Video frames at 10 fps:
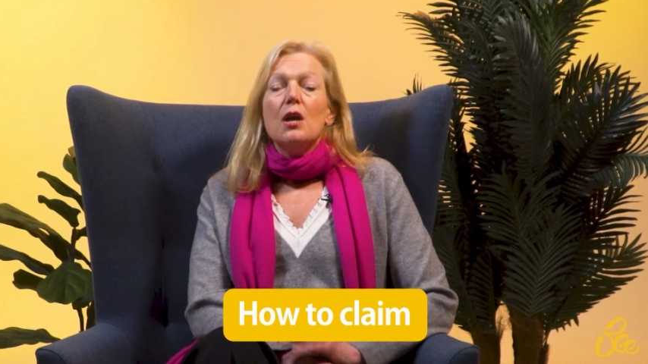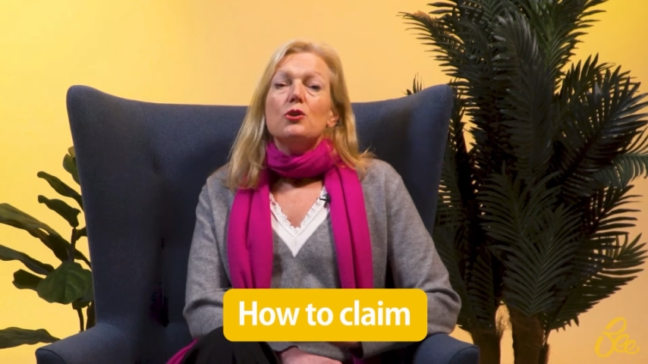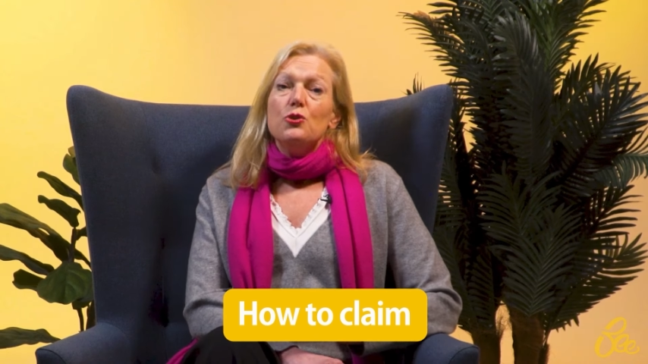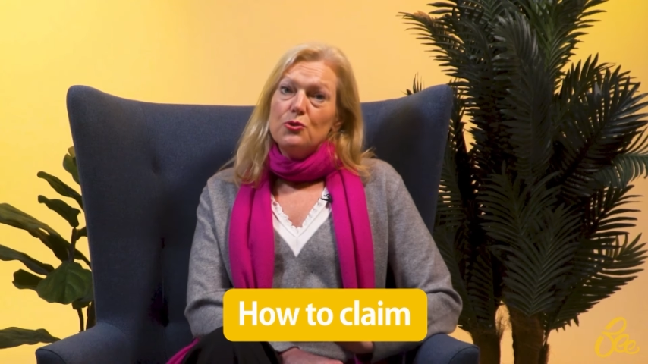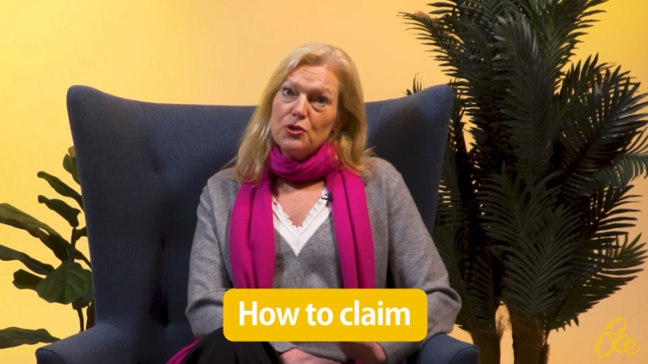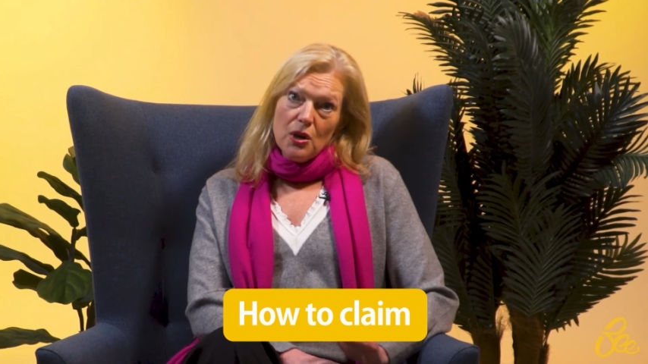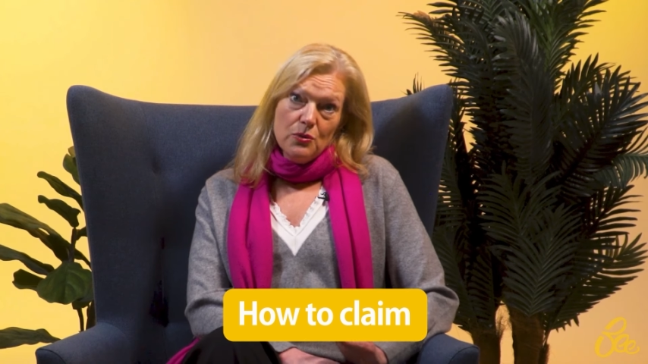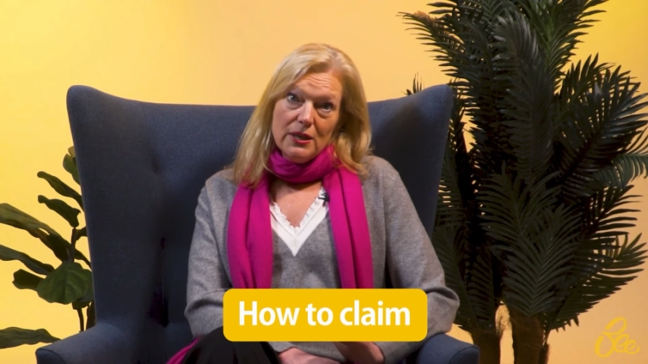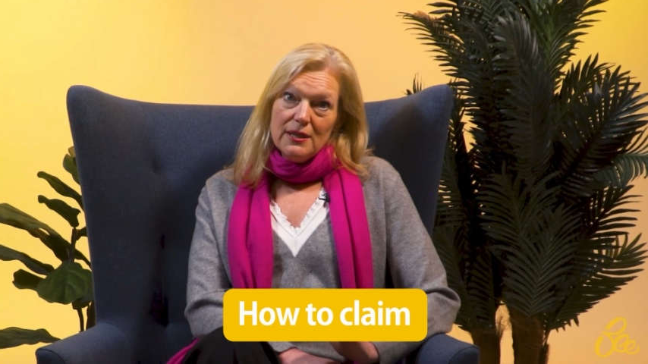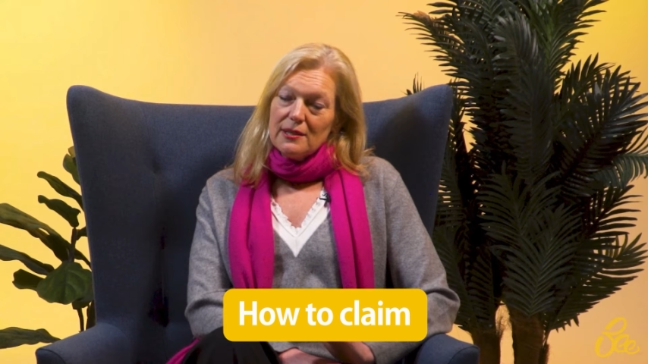You
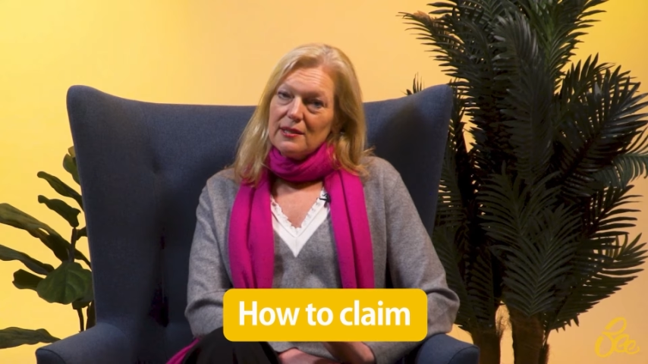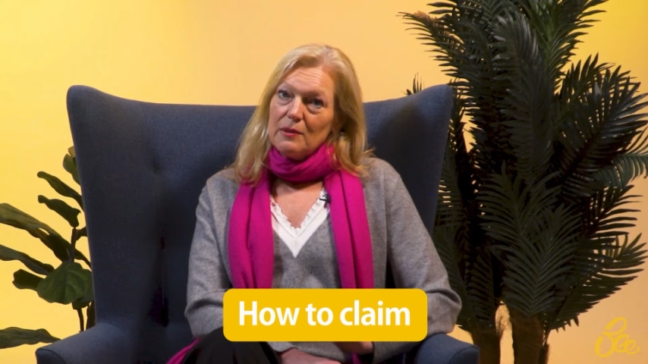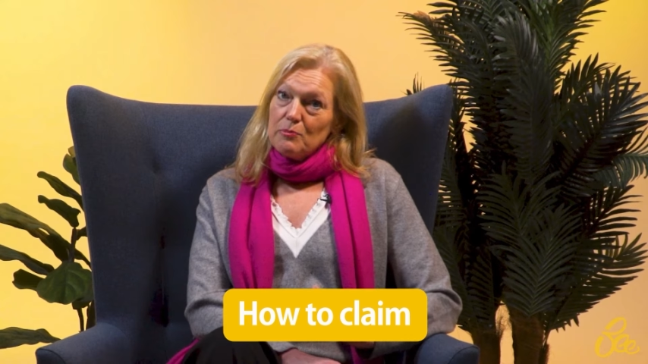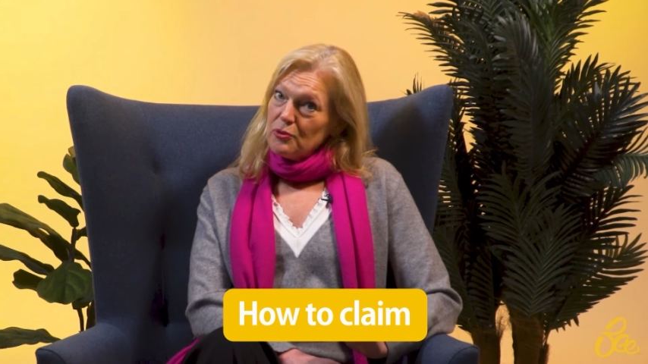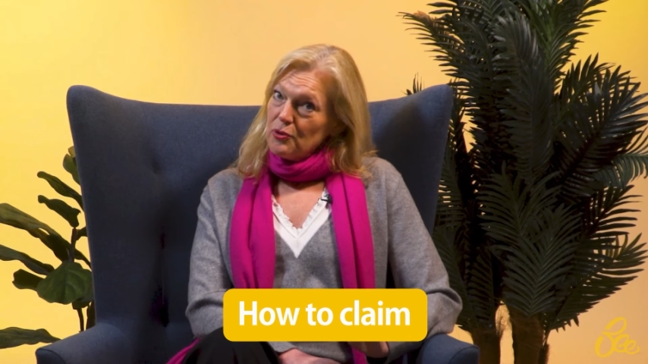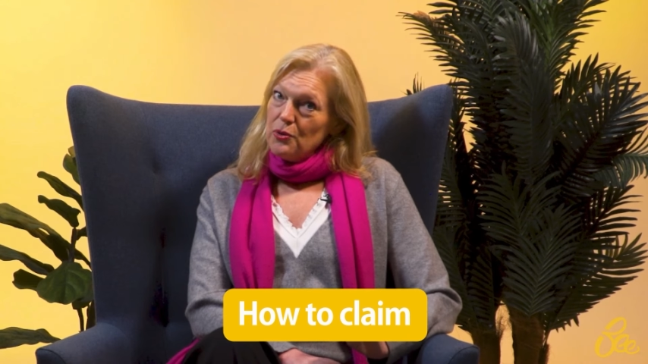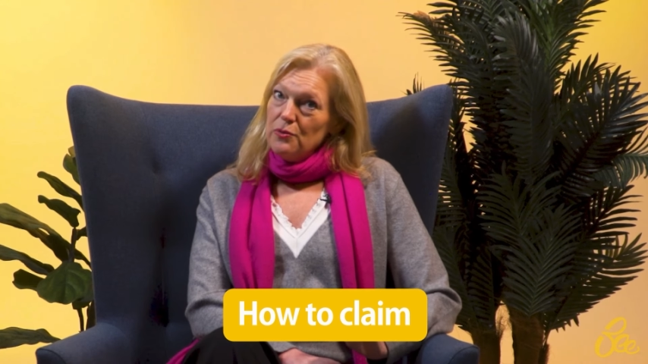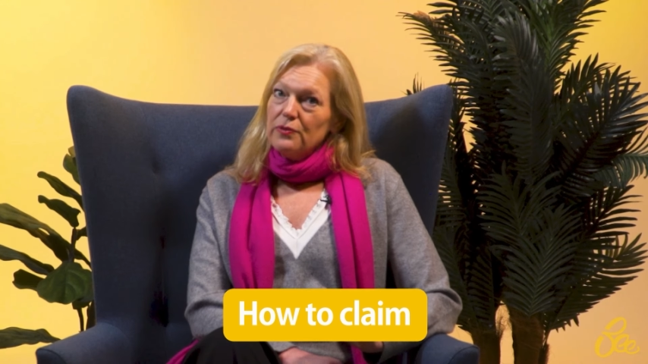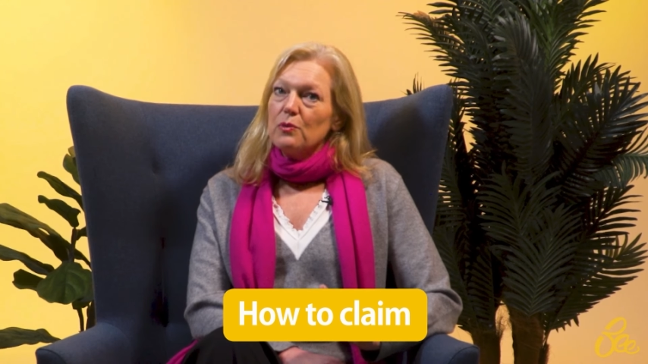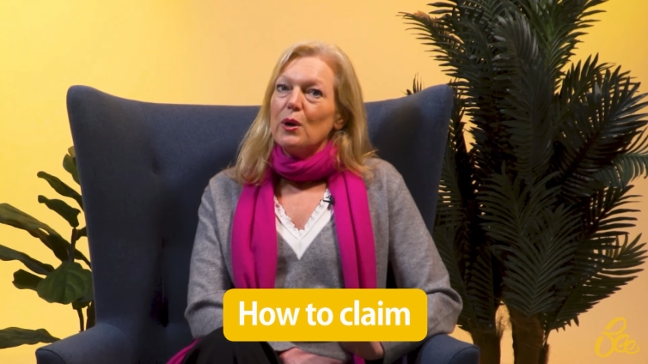don't need to send
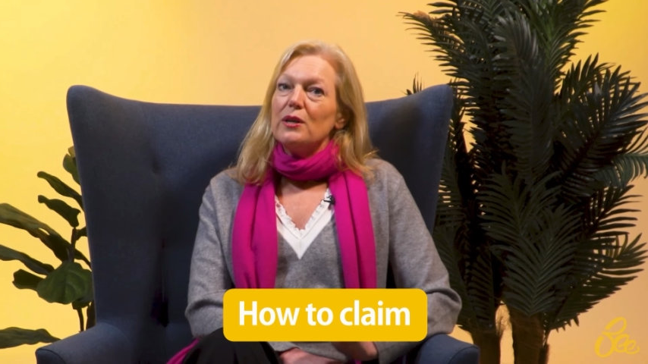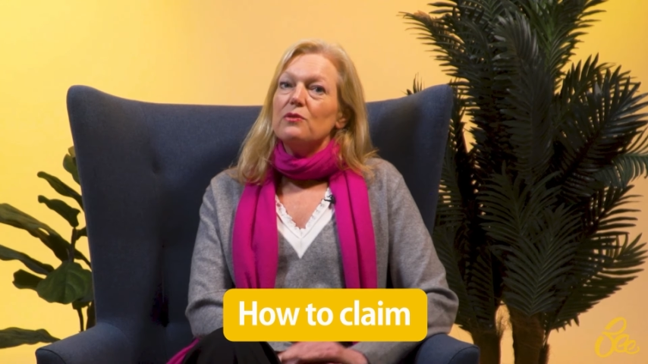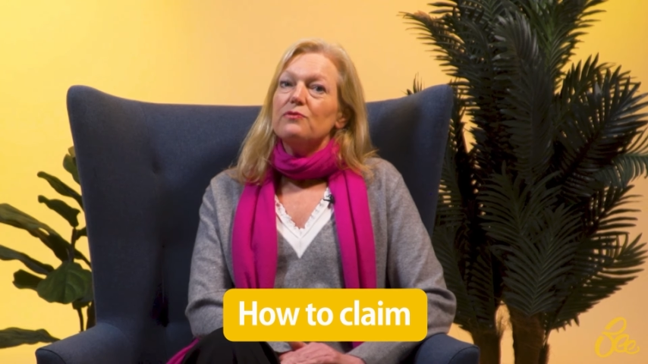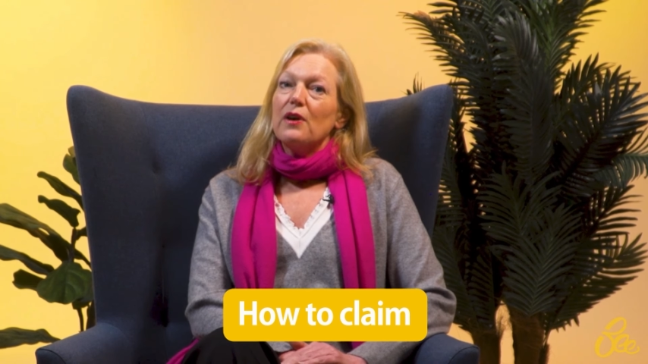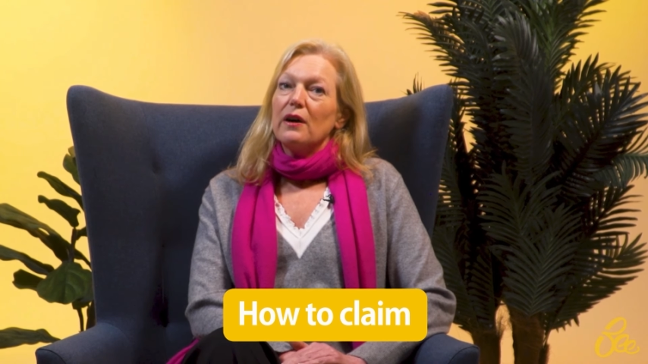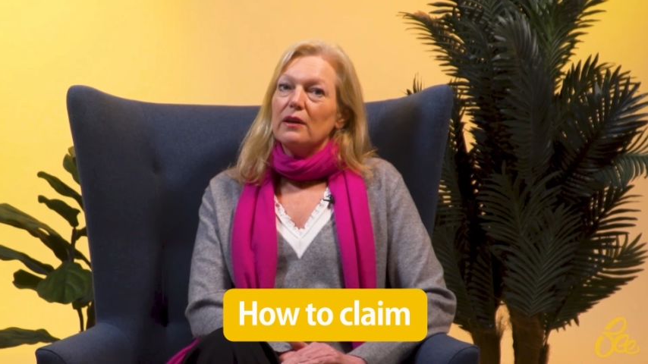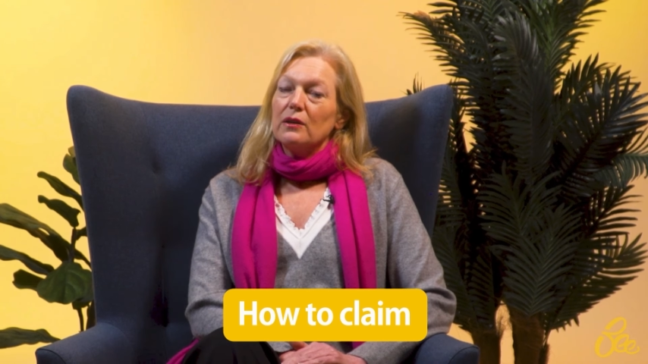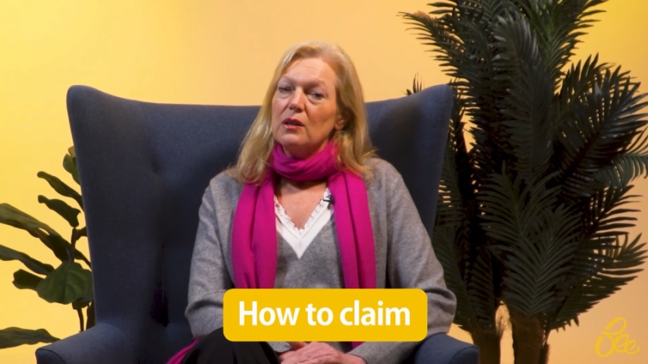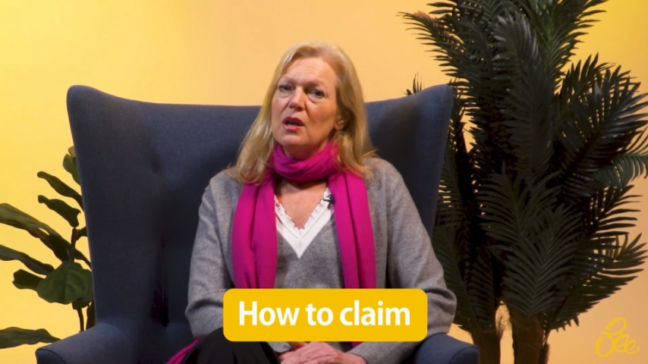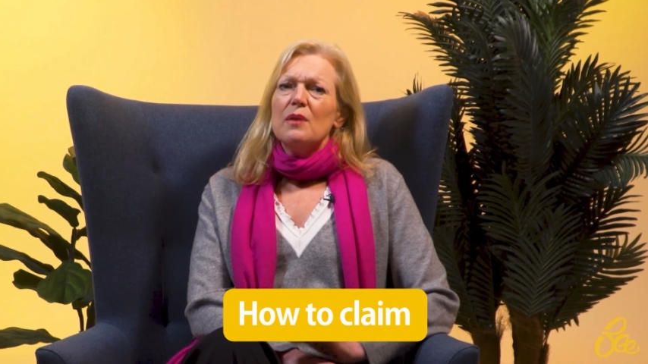proof when you file,